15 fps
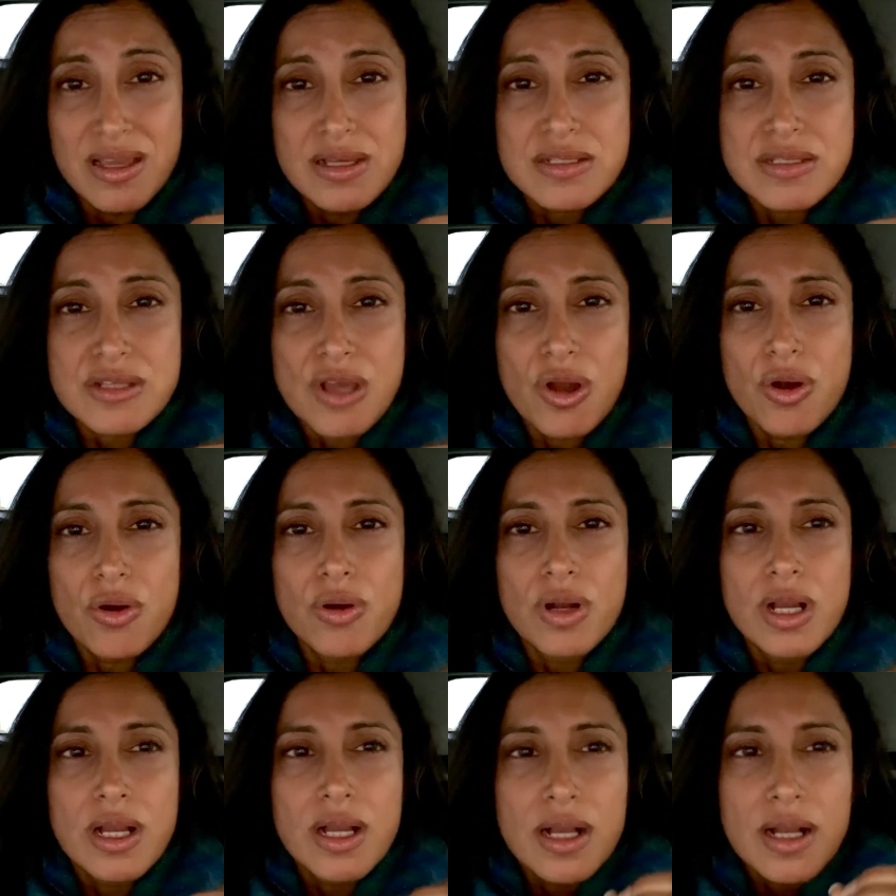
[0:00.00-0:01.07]
So
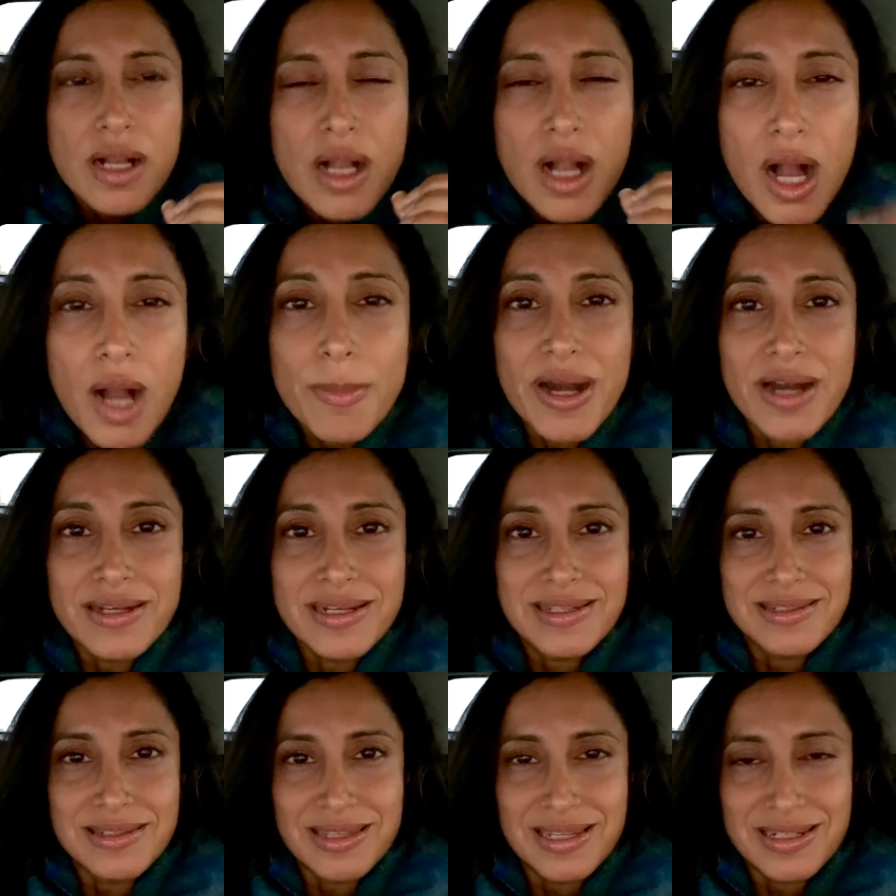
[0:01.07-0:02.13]
come on
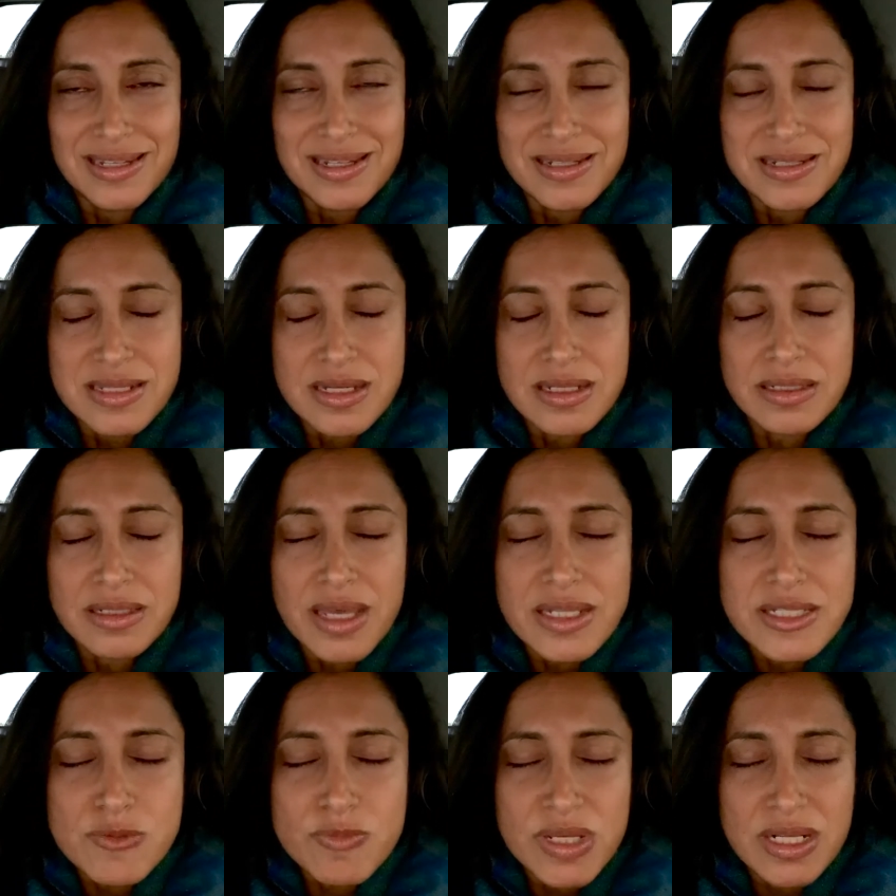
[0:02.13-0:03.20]
in, ladies.
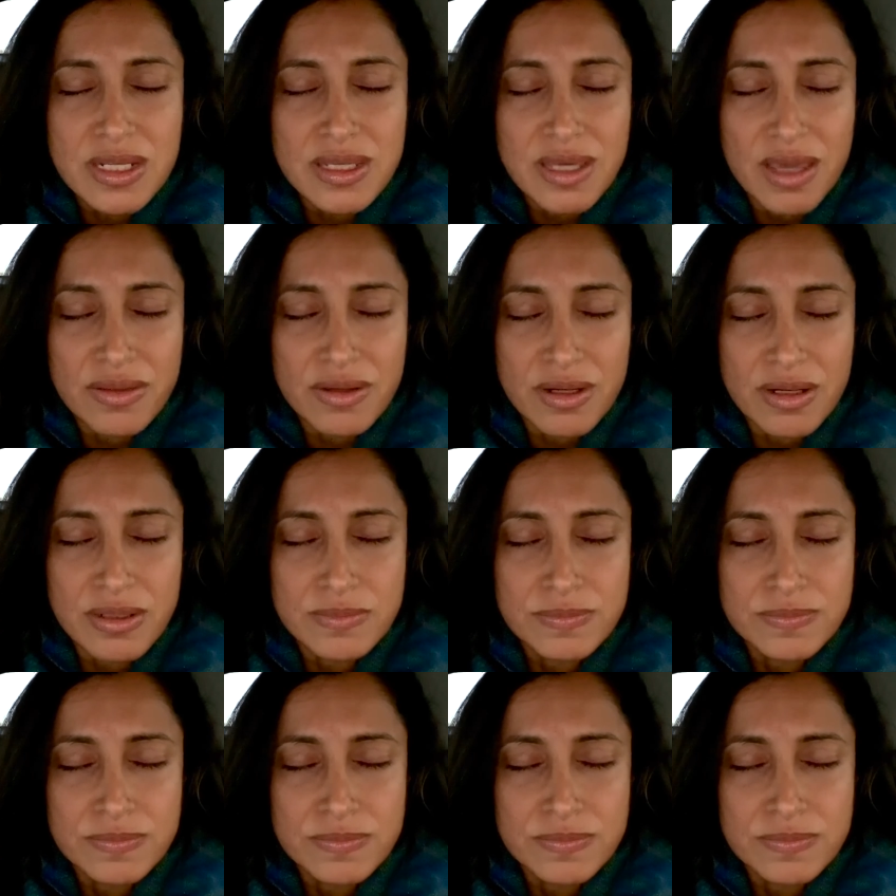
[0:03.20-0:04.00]
Let's be together.